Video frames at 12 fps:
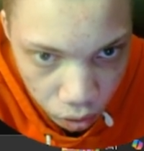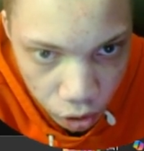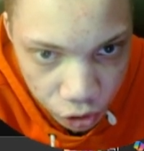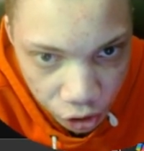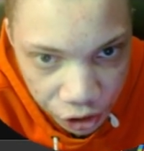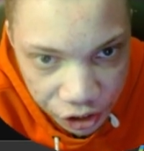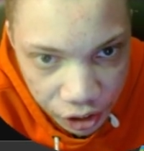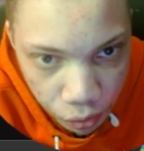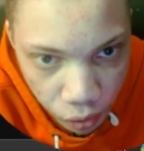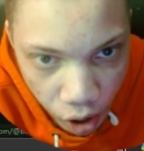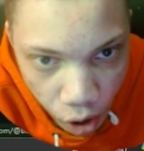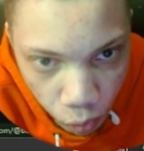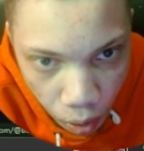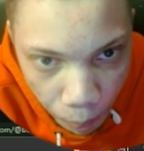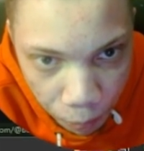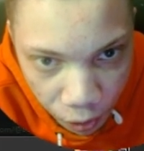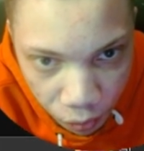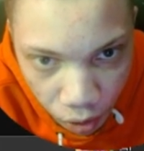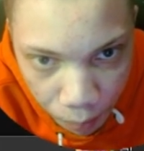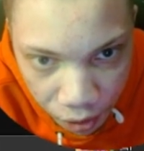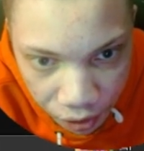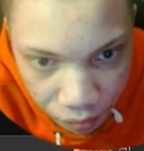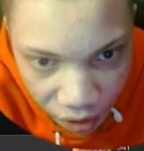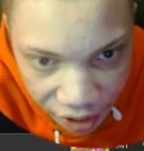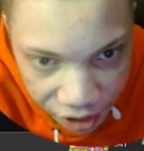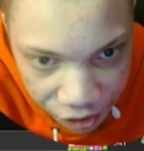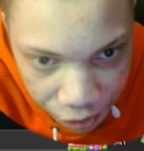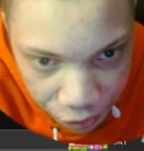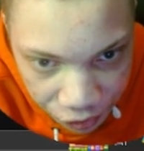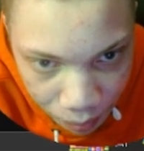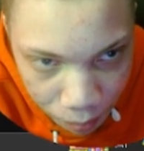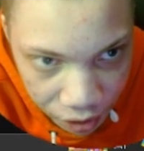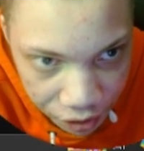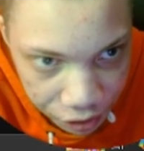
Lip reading: So you see 1.1 million right here, so 10 million.